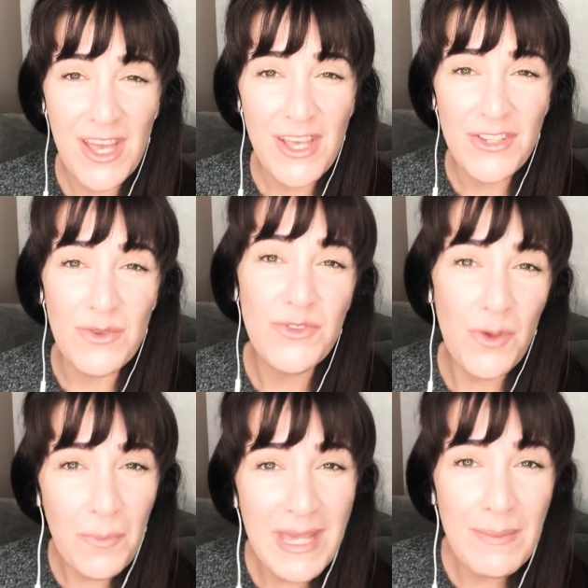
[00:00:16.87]
So
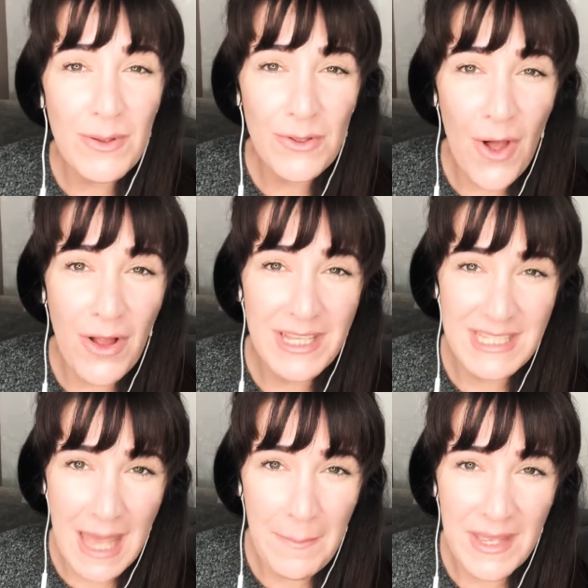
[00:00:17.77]
some people call it
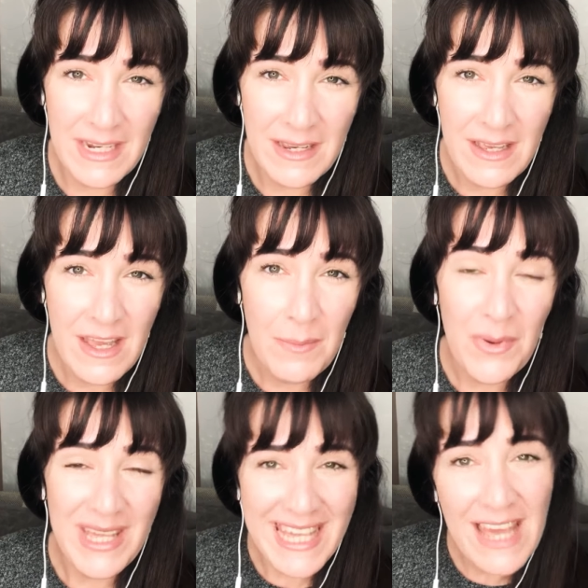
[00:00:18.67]
tapping,
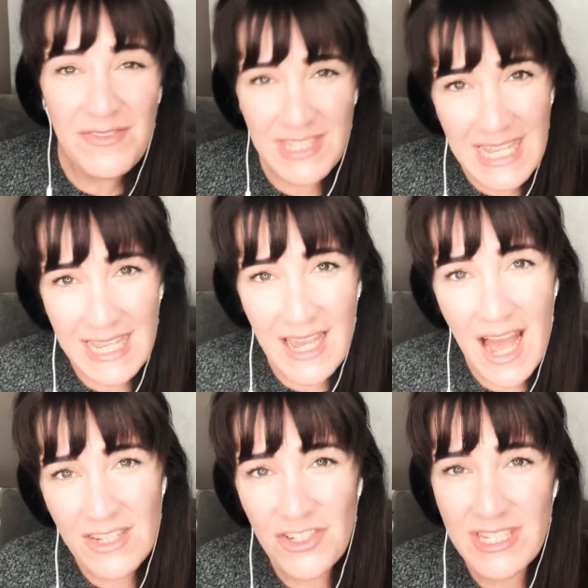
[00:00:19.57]
but EFT
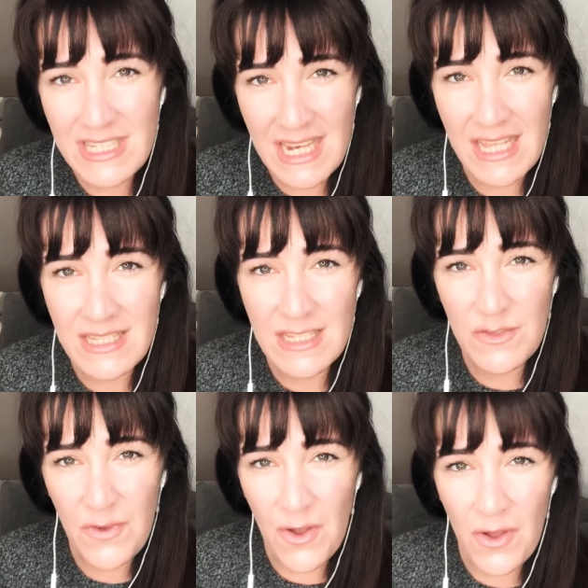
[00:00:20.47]
actually stands
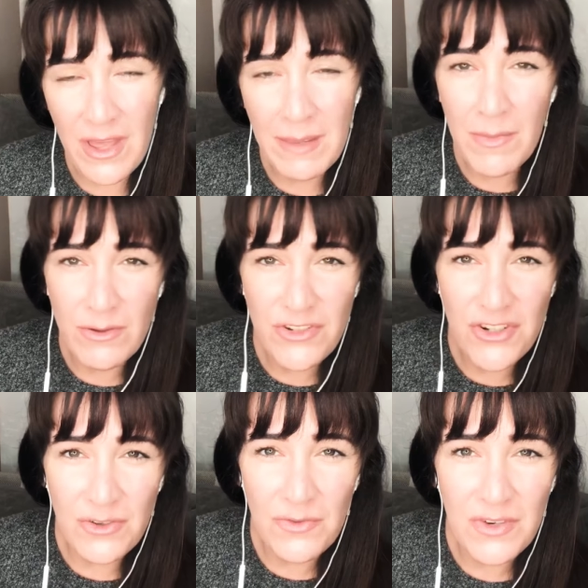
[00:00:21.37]
for
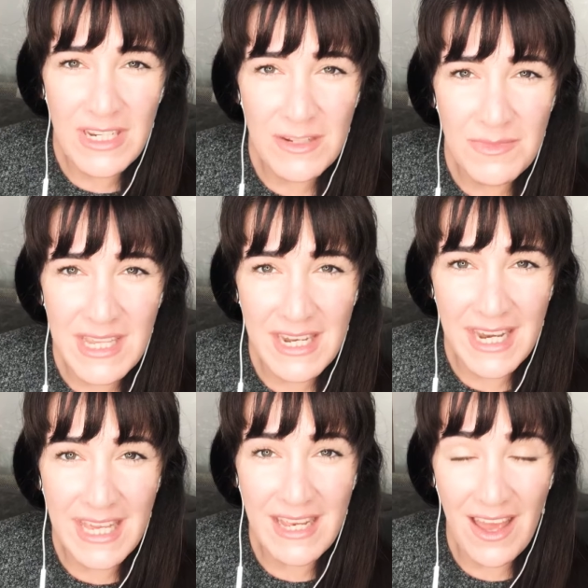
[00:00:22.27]
Emotional Freedom
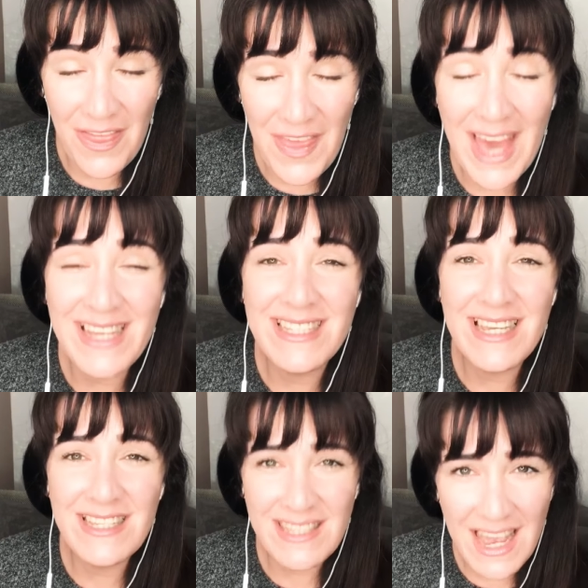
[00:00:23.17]
Technique, and that is
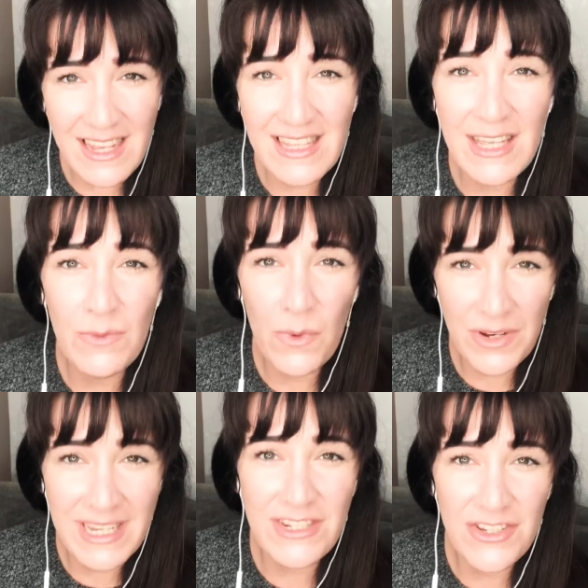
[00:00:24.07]
exactly what
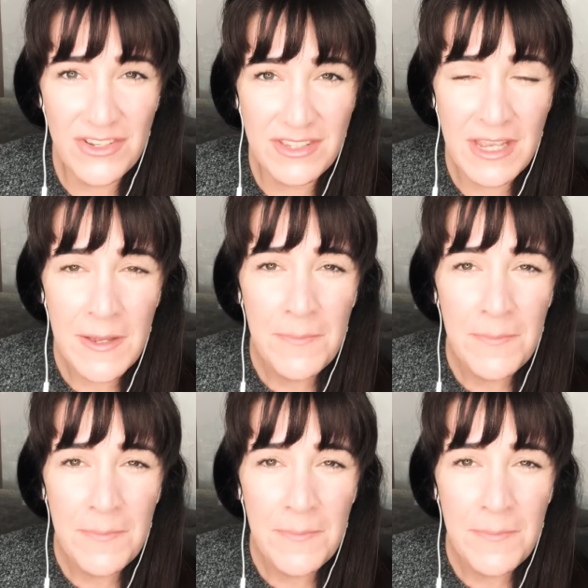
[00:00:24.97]
it does.